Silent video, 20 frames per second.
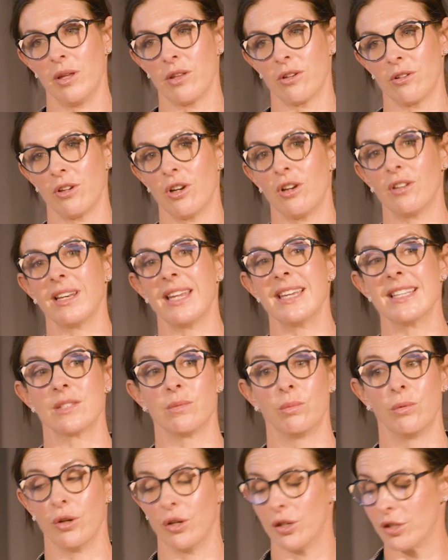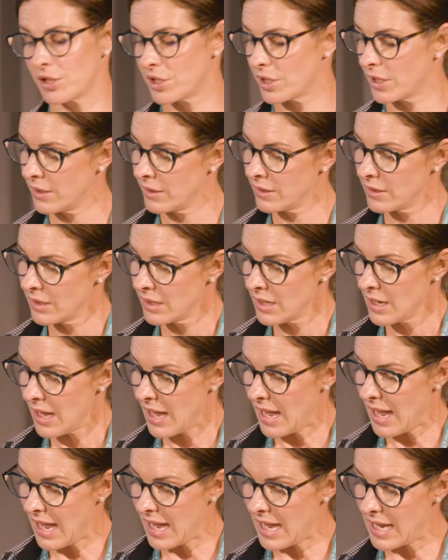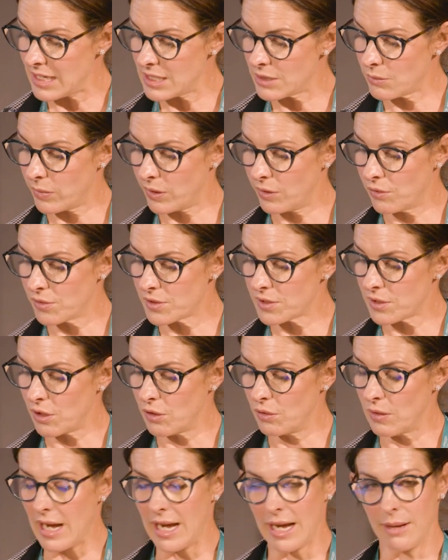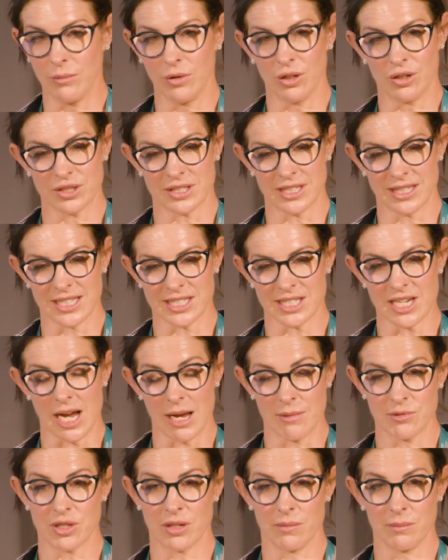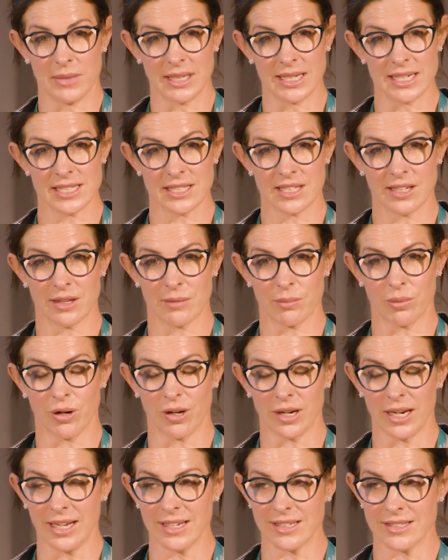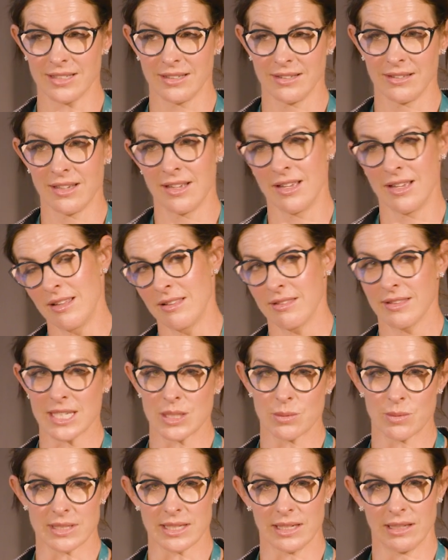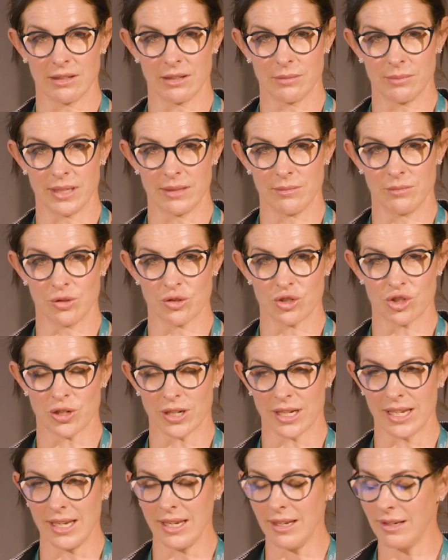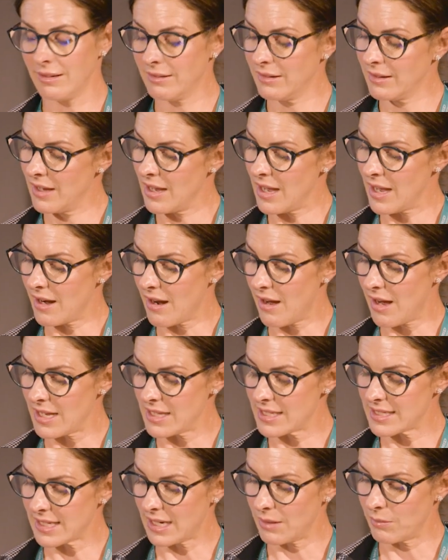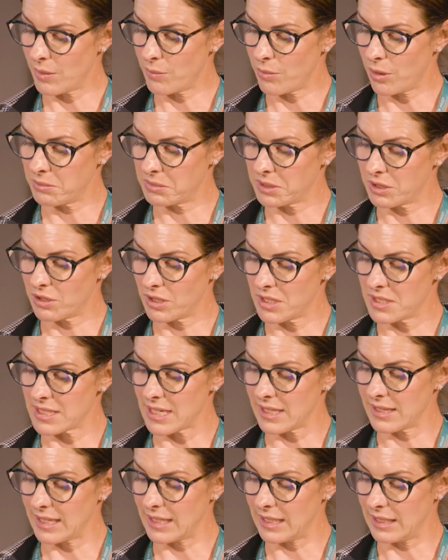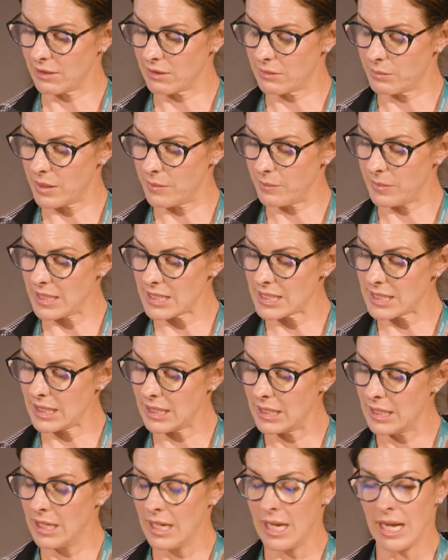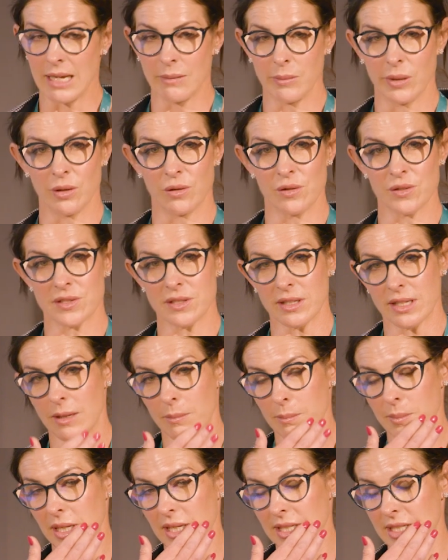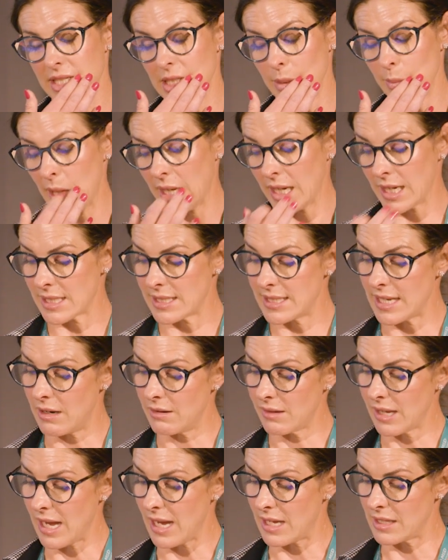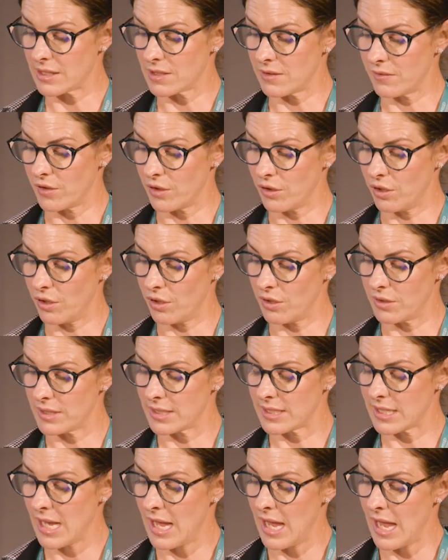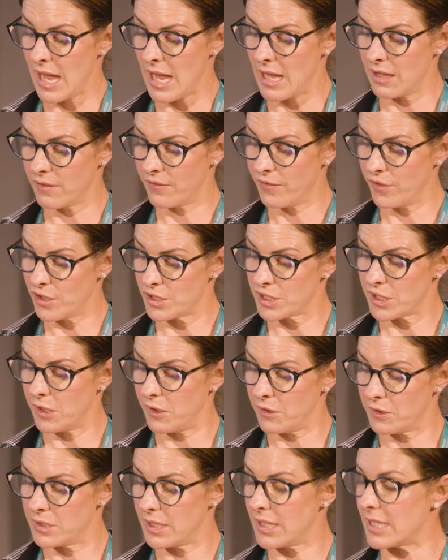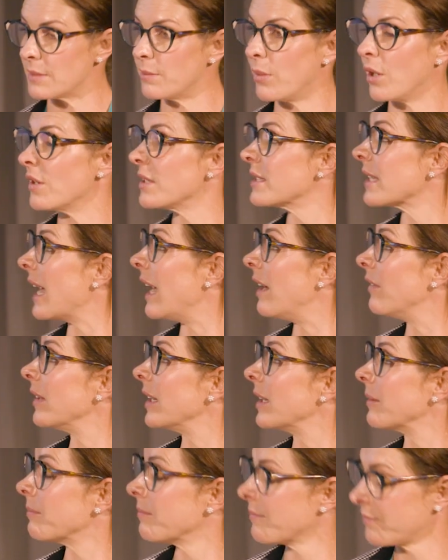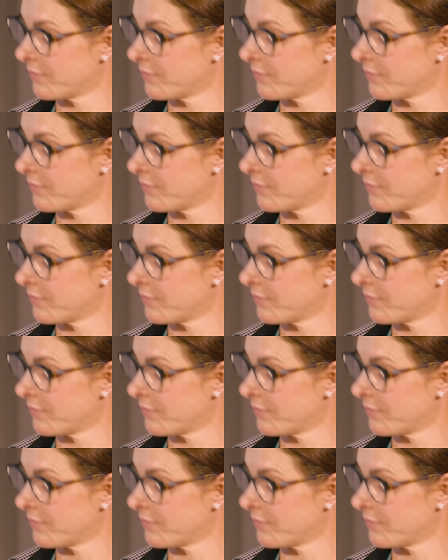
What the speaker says: whether or not it's worked. And we also looked at the time to administer the product. This was a little bit more tricky. In hindsight, we probably could have done that a little bit better. And we also compared somatic cell counts of the herds at the first herd test post-calving.